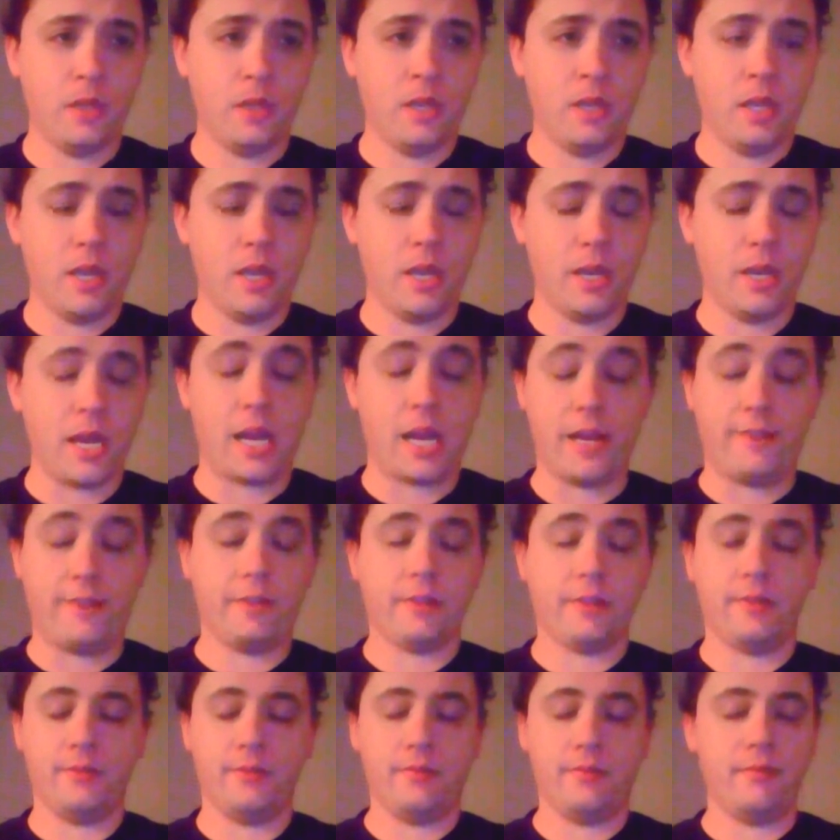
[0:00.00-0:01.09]
And not
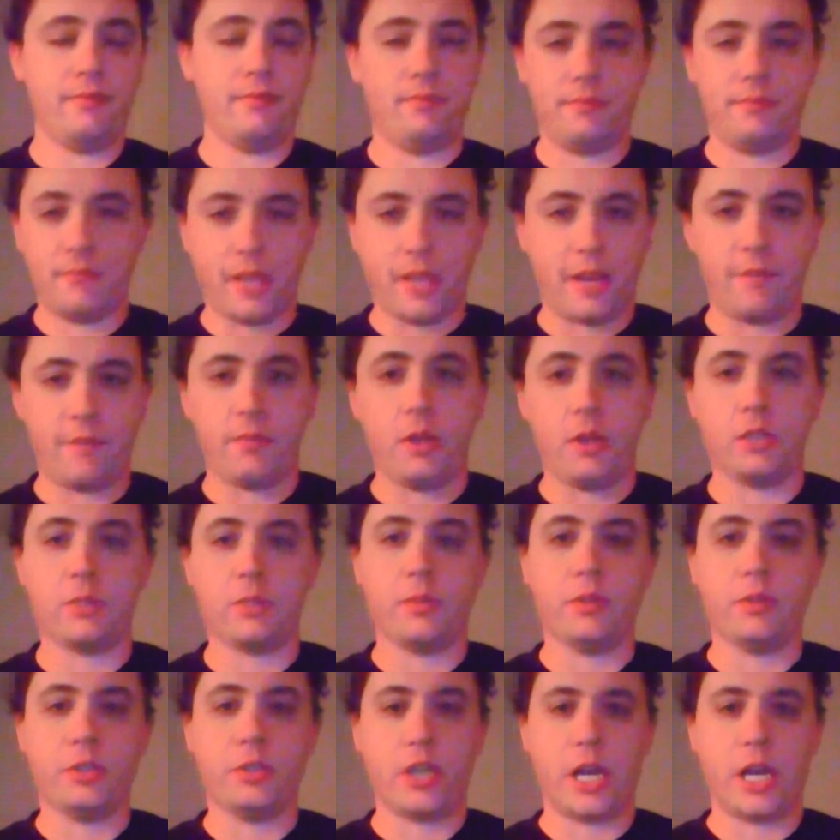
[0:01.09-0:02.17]
even, I have
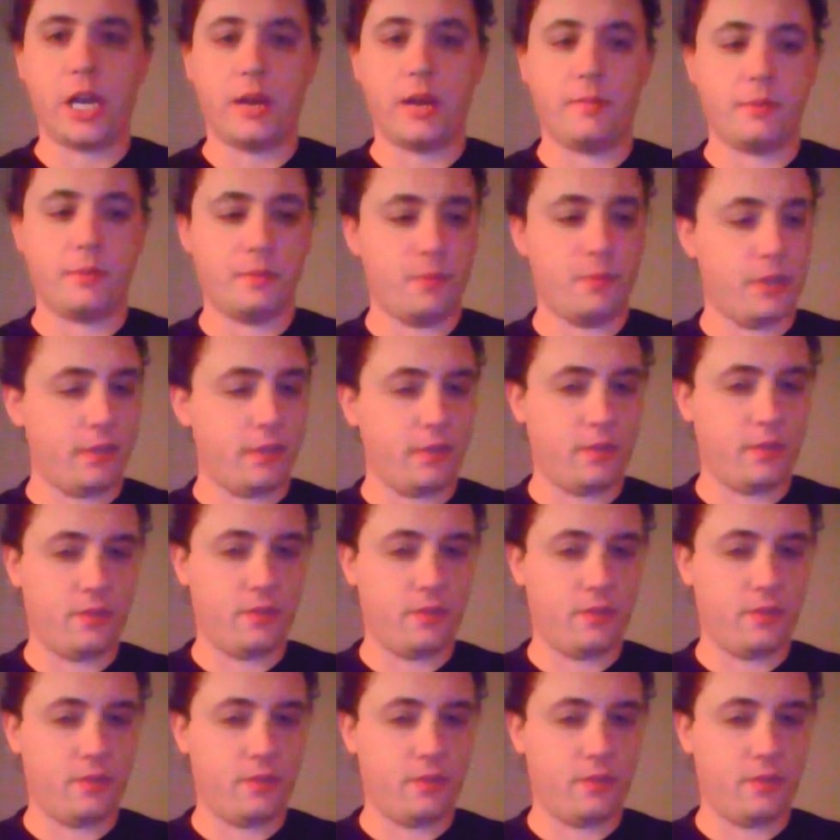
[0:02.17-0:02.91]
multiple jobs, but